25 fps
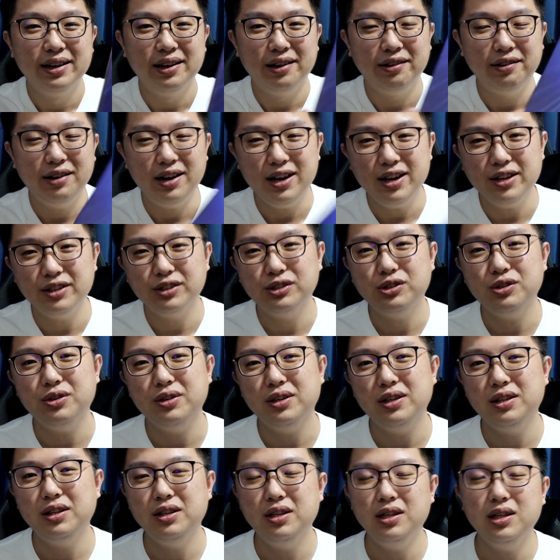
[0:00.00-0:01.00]
Alright, so
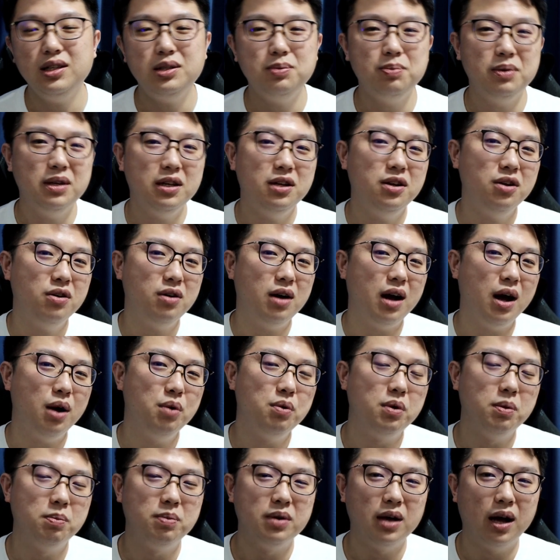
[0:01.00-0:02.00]
in this video I
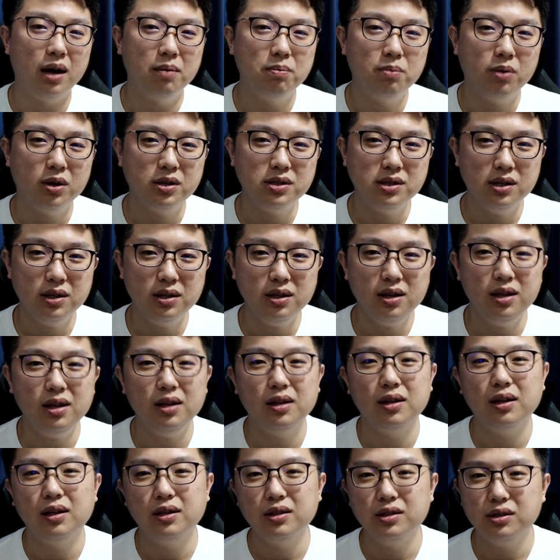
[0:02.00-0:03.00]
will be unboxing it,
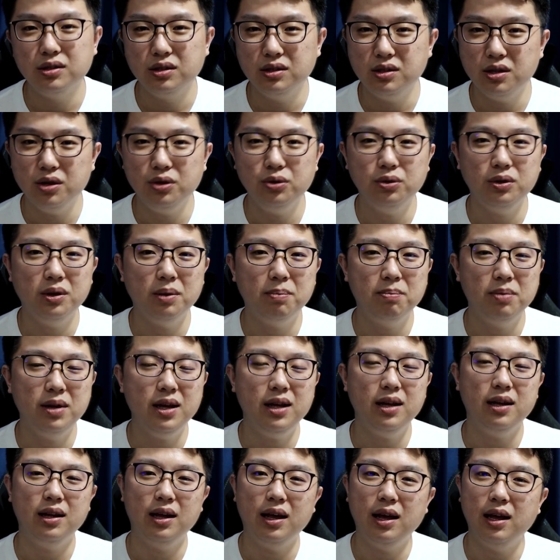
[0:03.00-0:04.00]
seal the
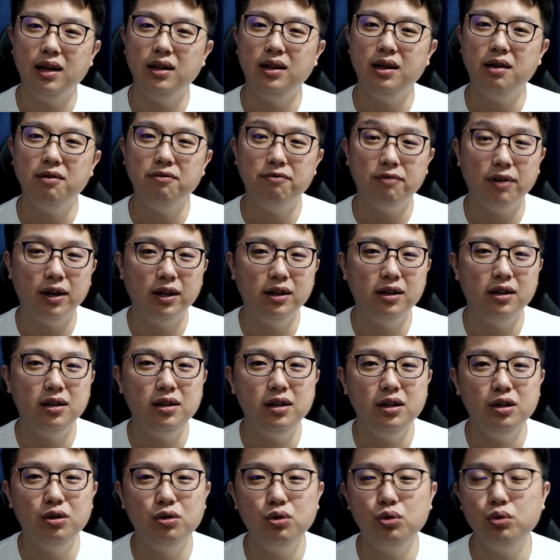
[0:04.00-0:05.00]
blade and then
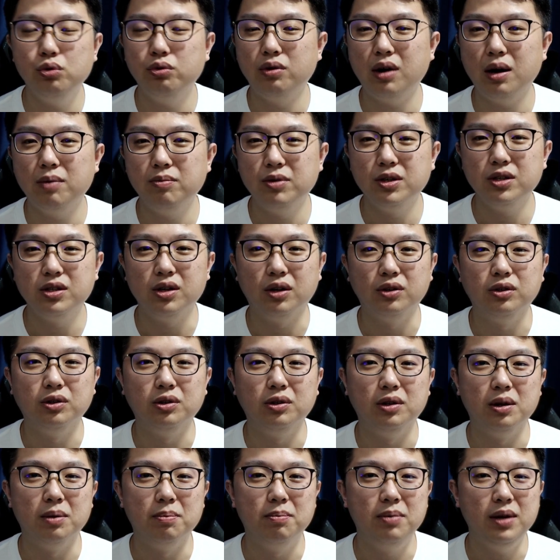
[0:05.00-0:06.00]
finally glue rubbers onto
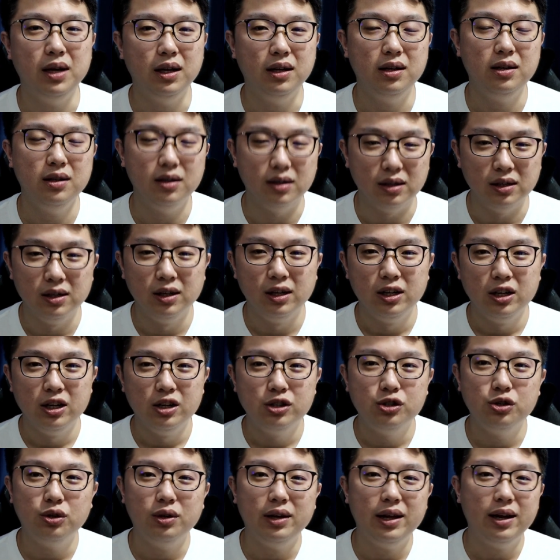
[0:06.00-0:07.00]
the blade here.
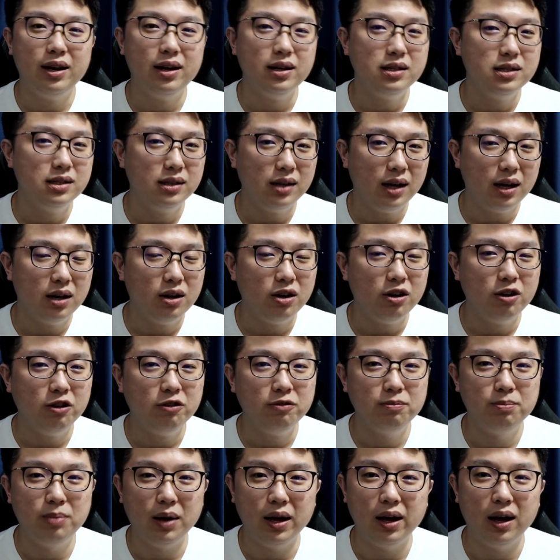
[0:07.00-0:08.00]
So let us start
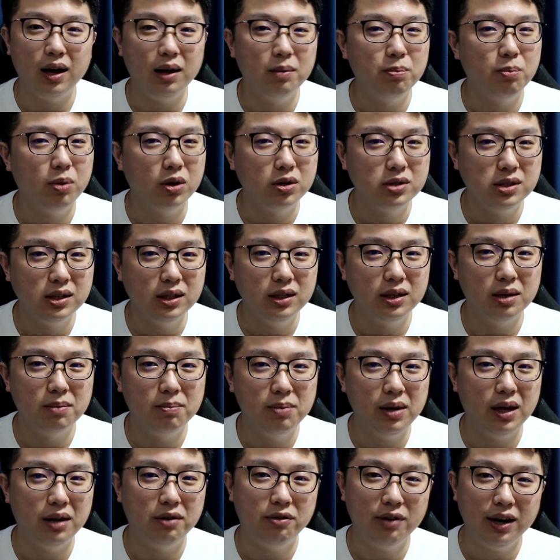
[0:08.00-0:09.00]
off by unboxing the
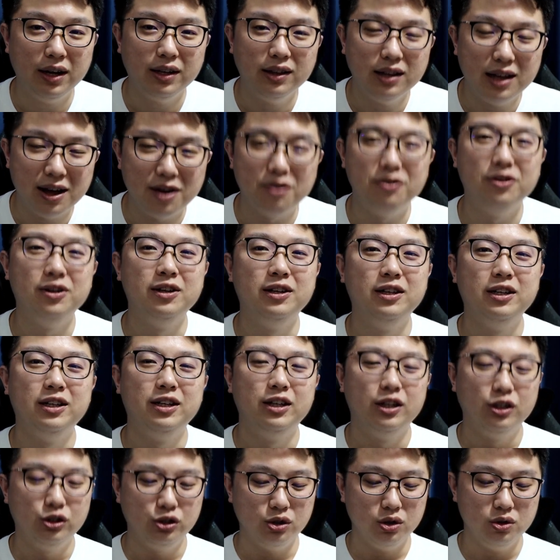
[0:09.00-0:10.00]
blade right now.
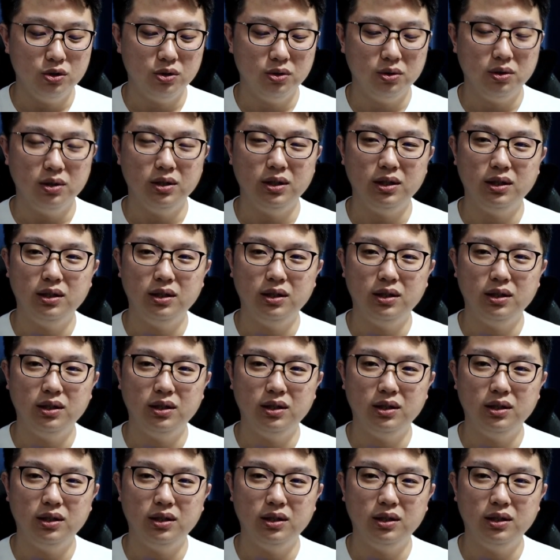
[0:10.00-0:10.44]
So